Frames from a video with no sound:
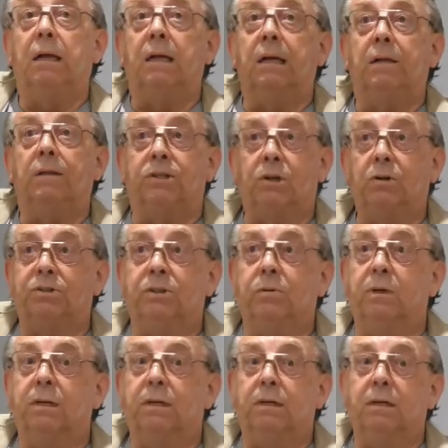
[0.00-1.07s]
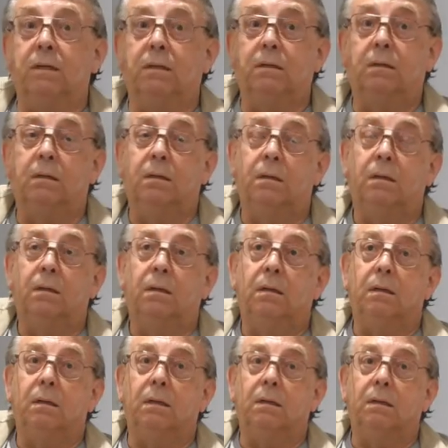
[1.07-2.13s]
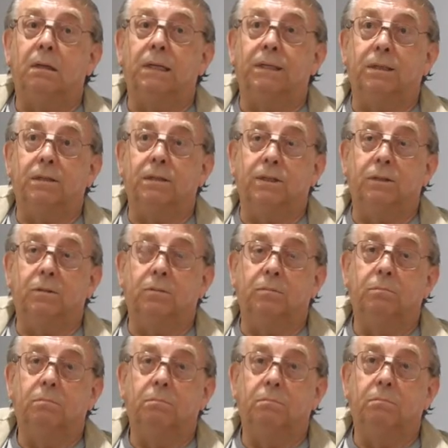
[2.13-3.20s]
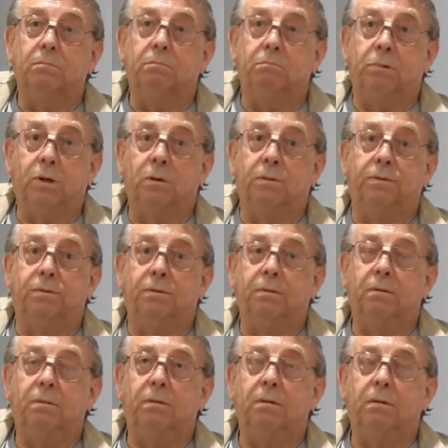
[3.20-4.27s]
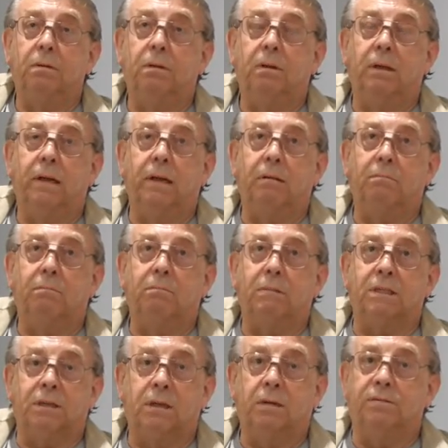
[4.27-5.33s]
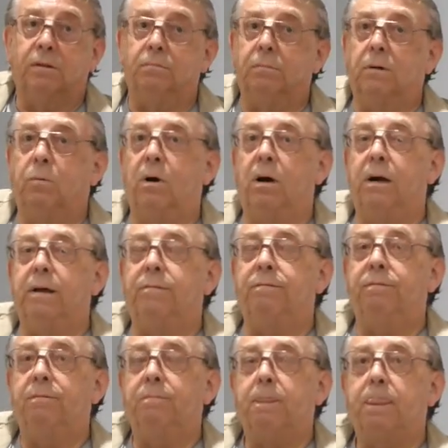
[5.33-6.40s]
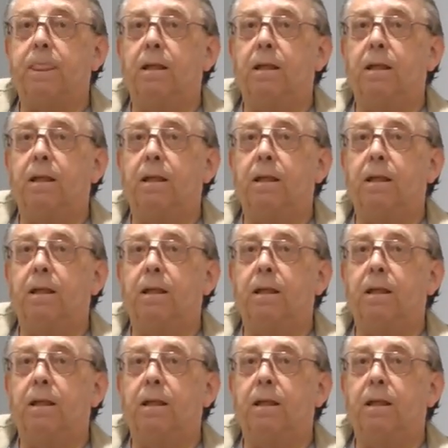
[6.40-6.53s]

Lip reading: The social worker listened to both myself and my wife.